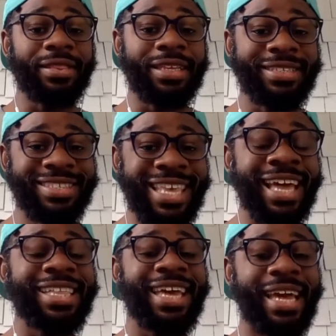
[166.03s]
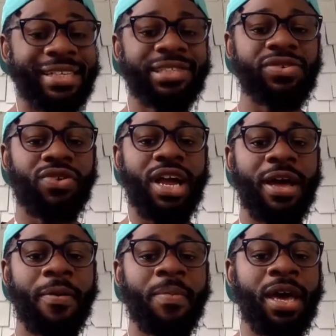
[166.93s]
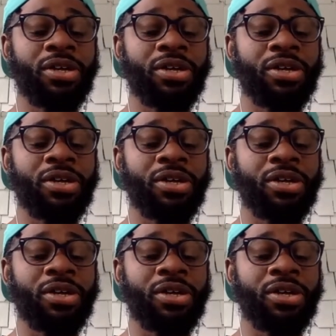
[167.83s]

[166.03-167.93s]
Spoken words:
the second that Instagram